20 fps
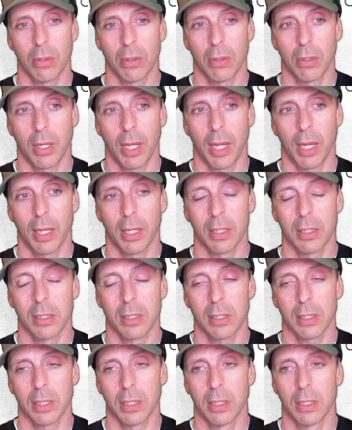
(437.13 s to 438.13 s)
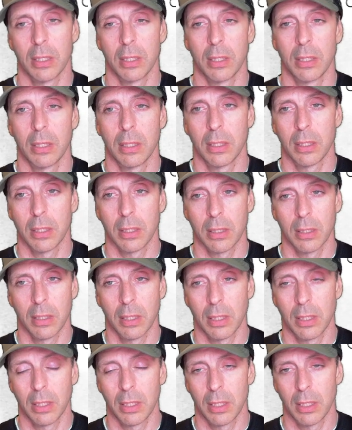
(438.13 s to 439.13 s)
and in
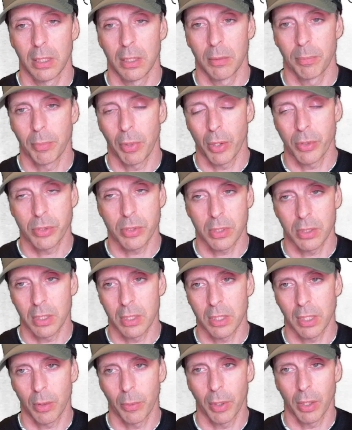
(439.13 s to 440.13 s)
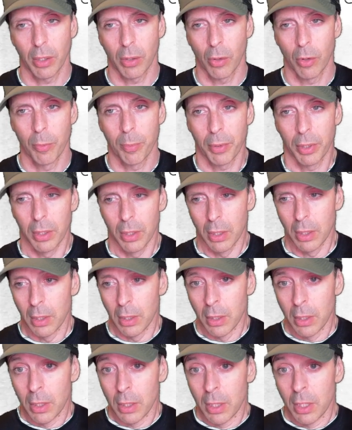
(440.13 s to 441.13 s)
the post at the Tarawera group.
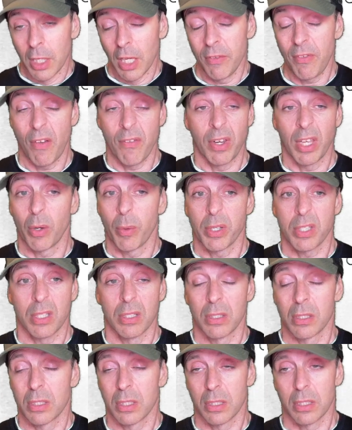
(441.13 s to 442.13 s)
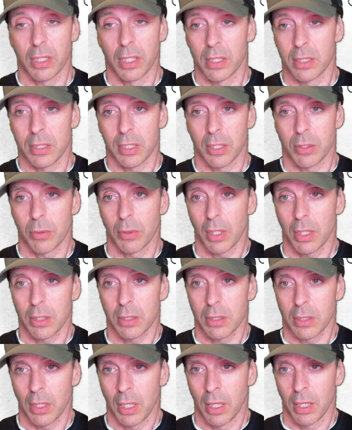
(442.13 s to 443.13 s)
If you have any questions, just get in touch with
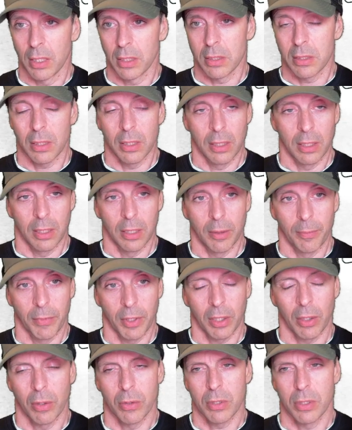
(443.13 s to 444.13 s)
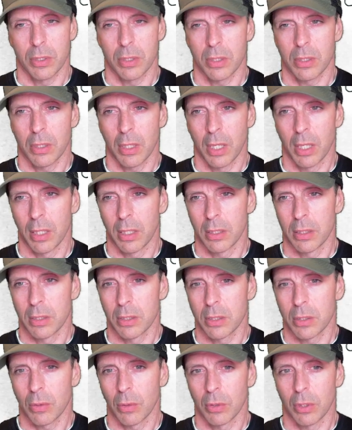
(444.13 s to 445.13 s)
us at the coaches at
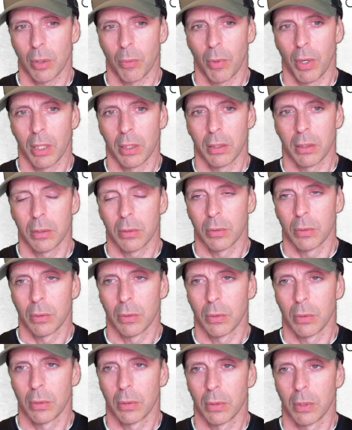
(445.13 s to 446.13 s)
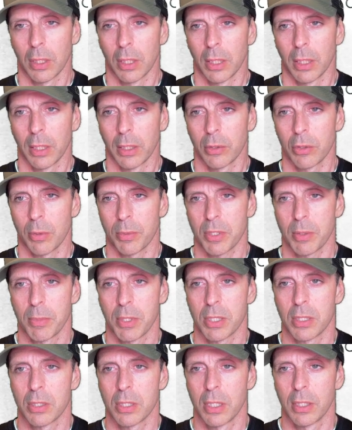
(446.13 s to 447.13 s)
squad.run or drop us a
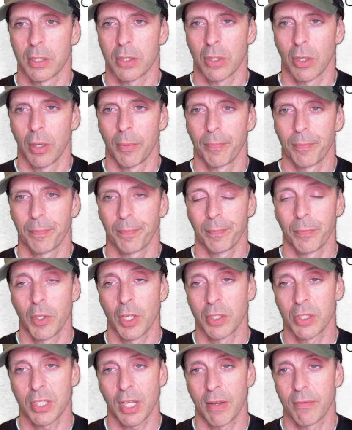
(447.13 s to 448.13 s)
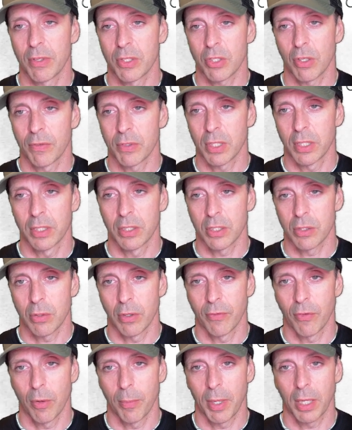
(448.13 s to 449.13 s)
message anytime. You can save this obviously and just
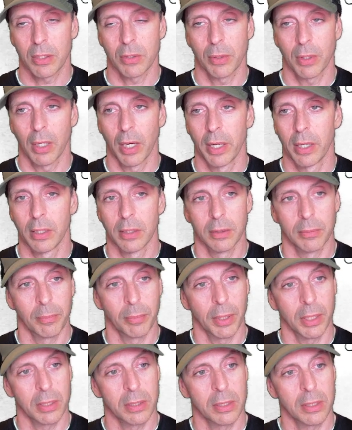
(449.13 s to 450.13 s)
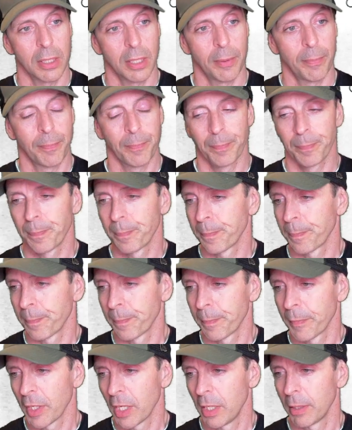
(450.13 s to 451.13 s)
refer back to it later, but
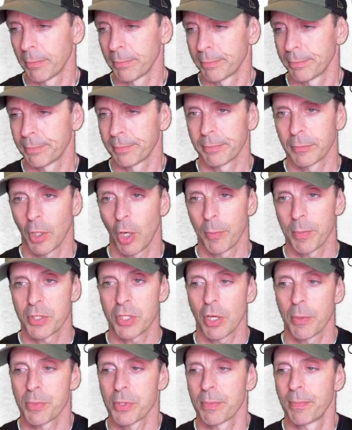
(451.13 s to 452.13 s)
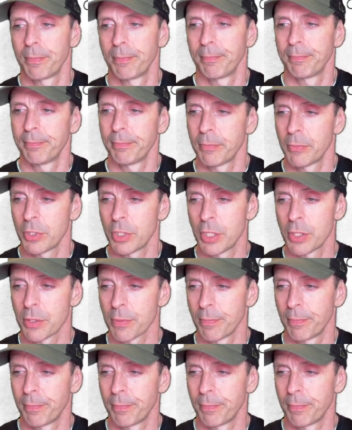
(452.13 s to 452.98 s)
yeah, hope this helps. Cheers.